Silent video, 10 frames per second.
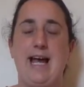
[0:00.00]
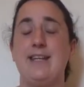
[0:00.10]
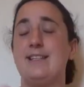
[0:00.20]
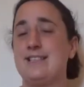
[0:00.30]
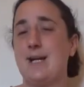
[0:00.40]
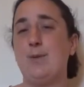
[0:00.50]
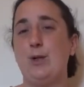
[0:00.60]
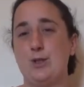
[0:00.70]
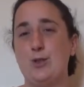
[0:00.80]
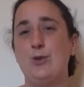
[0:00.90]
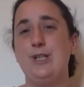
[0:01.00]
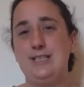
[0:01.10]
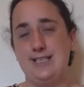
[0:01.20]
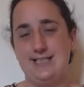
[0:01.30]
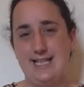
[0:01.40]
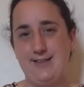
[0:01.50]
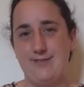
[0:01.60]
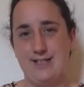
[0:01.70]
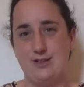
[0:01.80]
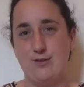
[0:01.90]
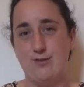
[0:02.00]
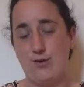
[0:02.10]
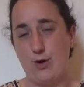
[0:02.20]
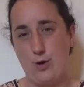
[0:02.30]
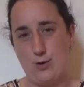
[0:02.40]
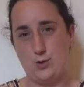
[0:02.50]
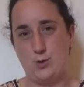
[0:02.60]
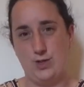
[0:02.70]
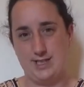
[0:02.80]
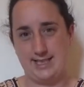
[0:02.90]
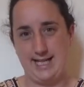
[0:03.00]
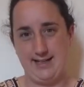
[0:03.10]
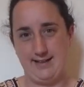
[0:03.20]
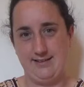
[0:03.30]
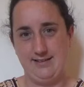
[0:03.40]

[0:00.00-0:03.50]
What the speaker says: Samuel has anointed David to follow Saul as king.